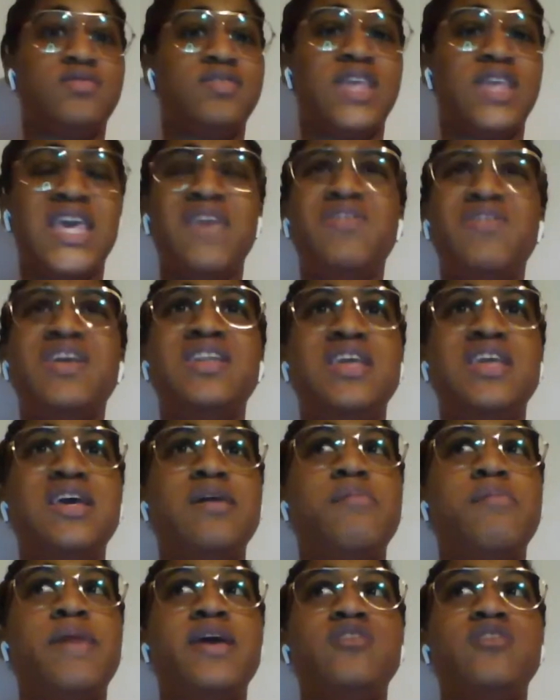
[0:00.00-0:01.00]
Even
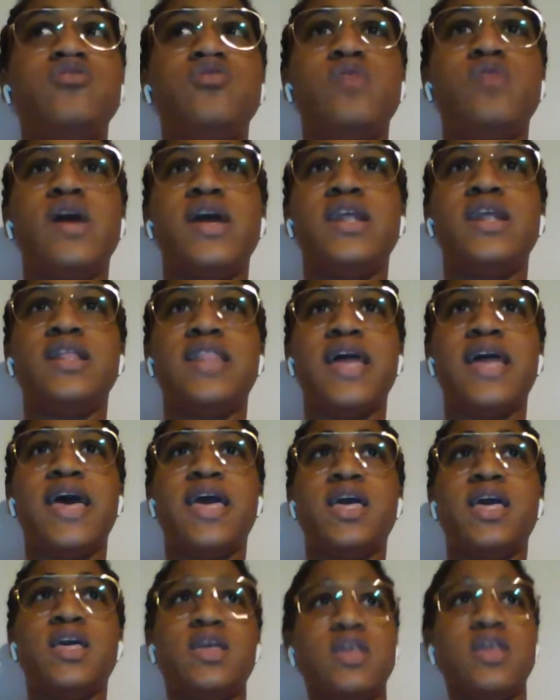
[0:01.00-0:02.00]
DMX knew how to
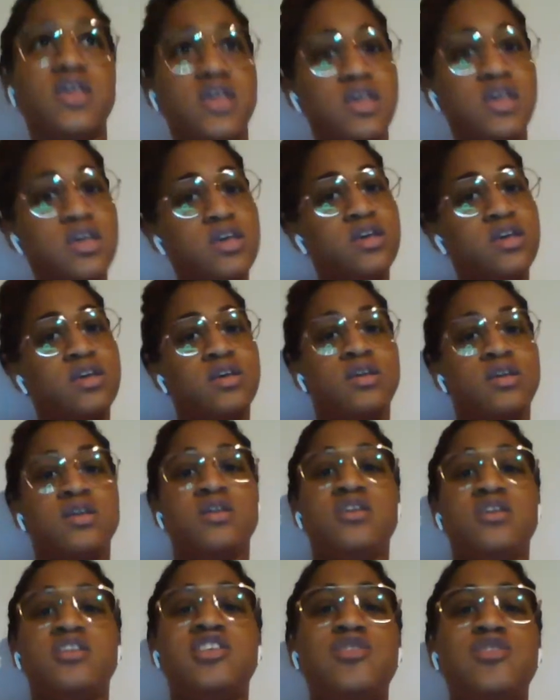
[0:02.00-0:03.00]
like
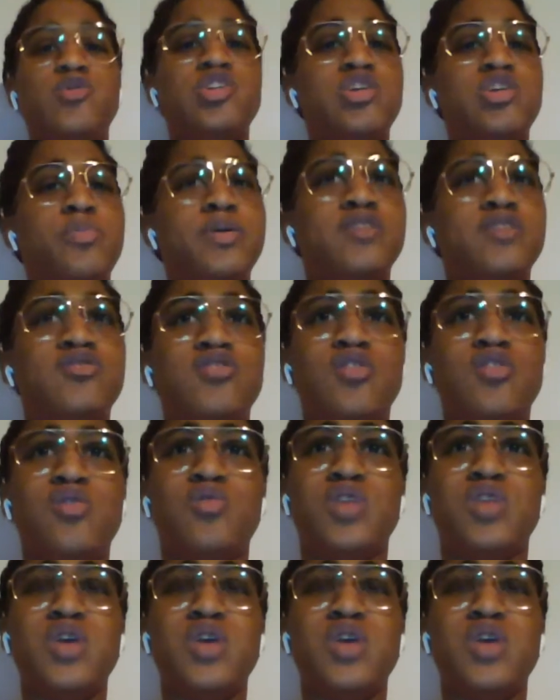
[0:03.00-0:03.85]
switch up his tone.